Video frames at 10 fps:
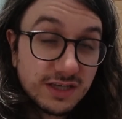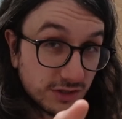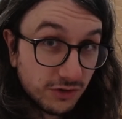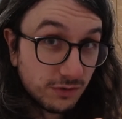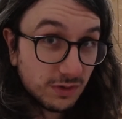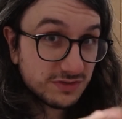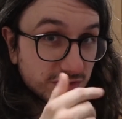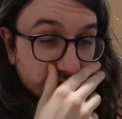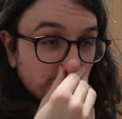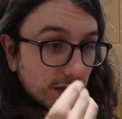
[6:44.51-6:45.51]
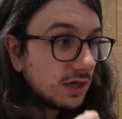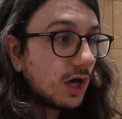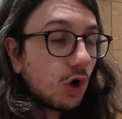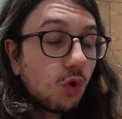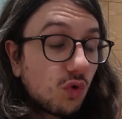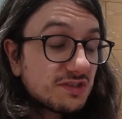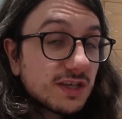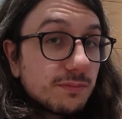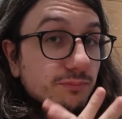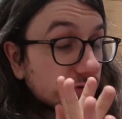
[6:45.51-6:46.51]
I know you want to.
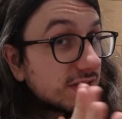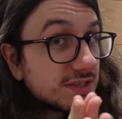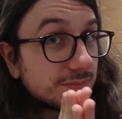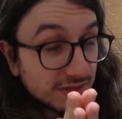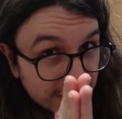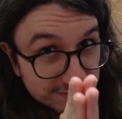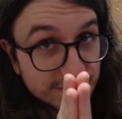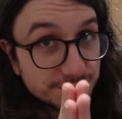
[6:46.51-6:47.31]
Also, pretty please